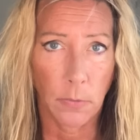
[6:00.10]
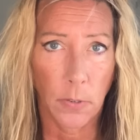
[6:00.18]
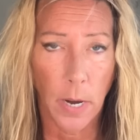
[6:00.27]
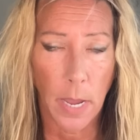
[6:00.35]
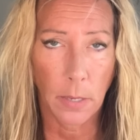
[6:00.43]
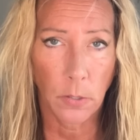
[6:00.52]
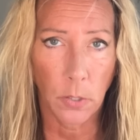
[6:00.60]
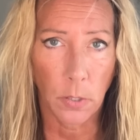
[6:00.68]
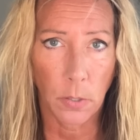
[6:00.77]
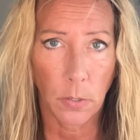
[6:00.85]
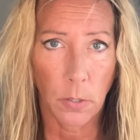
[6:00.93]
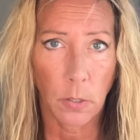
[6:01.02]
for
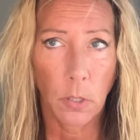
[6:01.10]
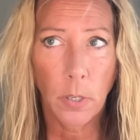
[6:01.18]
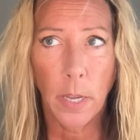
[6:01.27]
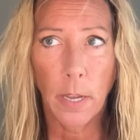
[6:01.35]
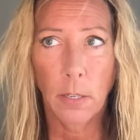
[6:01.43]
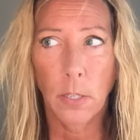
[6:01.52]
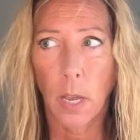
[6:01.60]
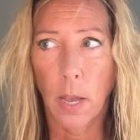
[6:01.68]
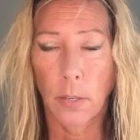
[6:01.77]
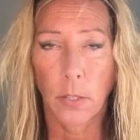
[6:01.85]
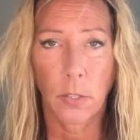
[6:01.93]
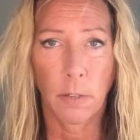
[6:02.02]
answers, looking to
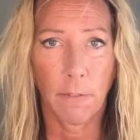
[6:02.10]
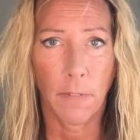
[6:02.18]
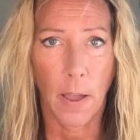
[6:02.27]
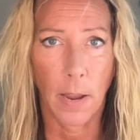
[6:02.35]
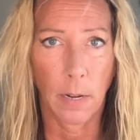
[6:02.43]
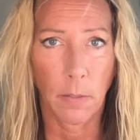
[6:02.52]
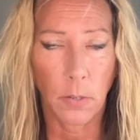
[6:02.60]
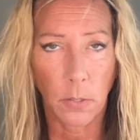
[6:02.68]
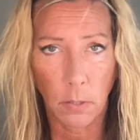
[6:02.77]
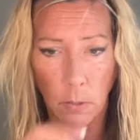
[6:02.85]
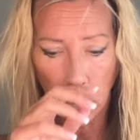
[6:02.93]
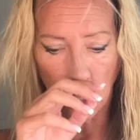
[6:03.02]
us to find the
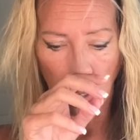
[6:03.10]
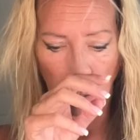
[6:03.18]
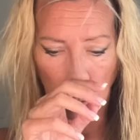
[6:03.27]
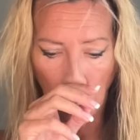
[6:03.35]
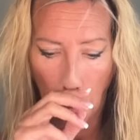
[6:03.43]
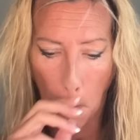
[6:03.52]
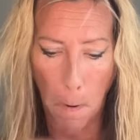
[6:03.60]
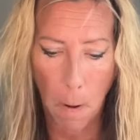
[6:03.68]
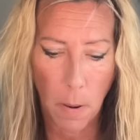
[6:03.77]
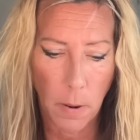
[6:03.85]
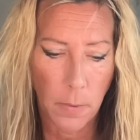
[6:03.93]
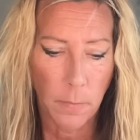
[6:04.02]
solutions.
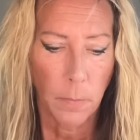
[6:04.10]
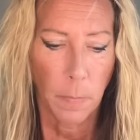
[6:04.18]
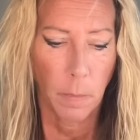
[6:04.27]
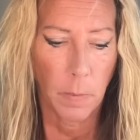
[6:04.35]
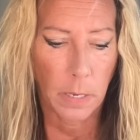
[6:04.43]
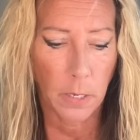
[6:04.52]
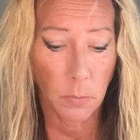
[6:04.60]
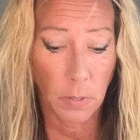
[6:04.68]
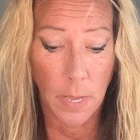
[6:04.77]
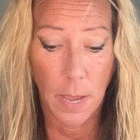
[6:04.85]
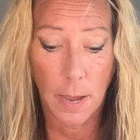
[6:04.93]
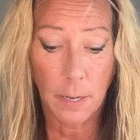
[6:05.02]
Because with
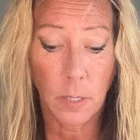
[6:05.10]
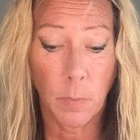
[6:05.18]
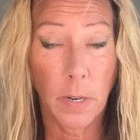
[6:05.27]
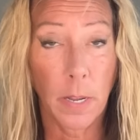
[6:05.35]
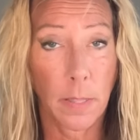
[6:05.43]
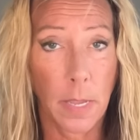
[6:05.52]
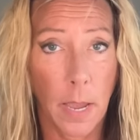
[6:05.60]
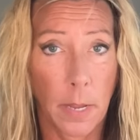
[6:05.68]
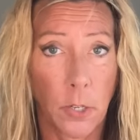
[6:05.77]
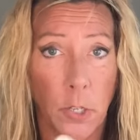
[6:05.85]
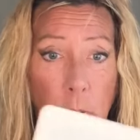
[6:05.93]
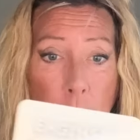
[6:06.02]
the expert and the
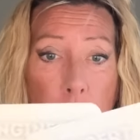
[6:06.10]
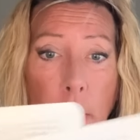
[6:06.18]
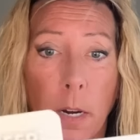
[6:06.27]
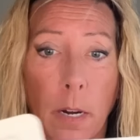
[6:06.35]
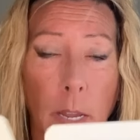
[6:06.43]
engineer